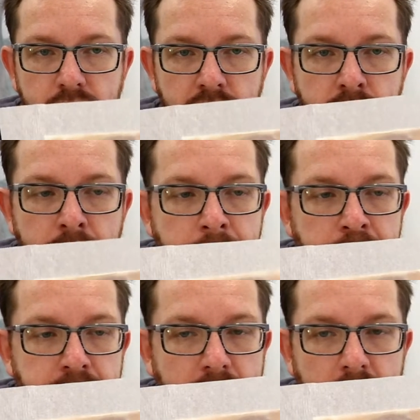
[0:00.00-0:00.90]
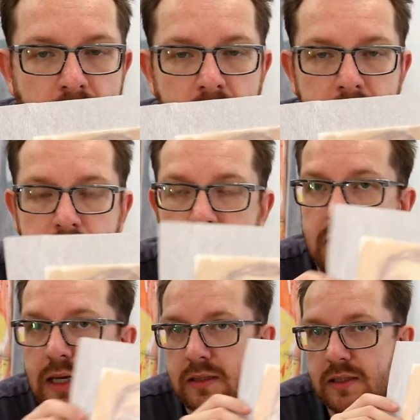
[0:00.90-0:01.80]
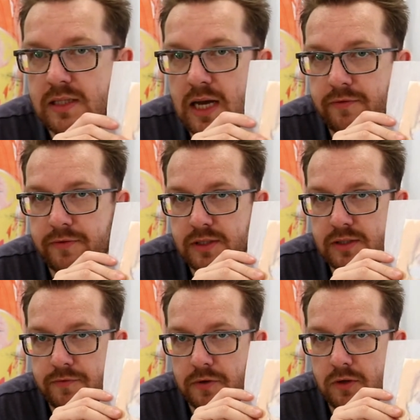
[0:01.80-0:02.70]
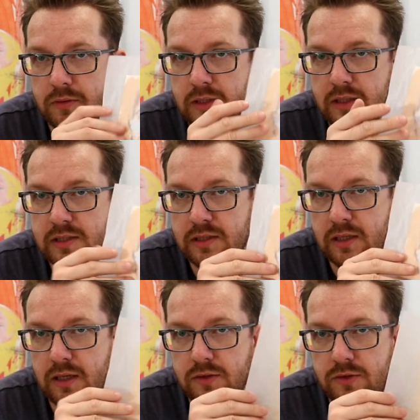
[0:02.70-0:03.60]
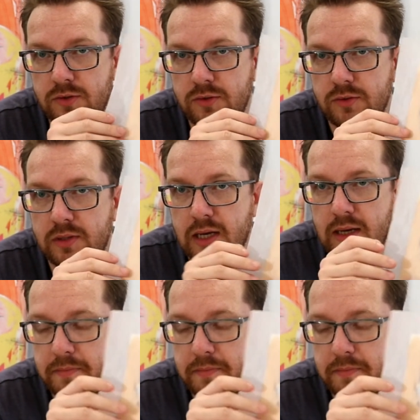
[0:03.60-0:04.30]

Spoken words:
to protect the surface from sticking to the